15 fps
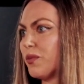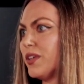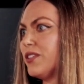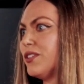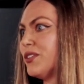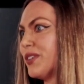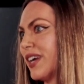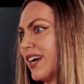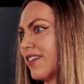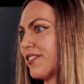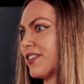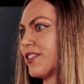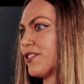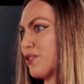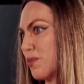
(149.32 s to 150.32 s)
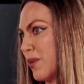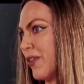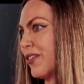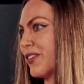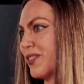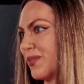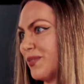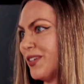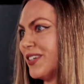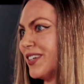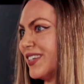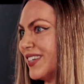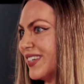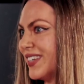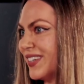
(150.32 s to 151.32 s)
we do have a small
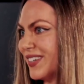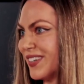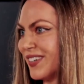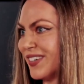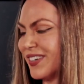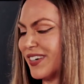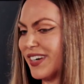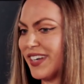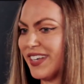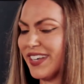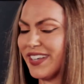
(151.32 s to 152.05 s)
community here. And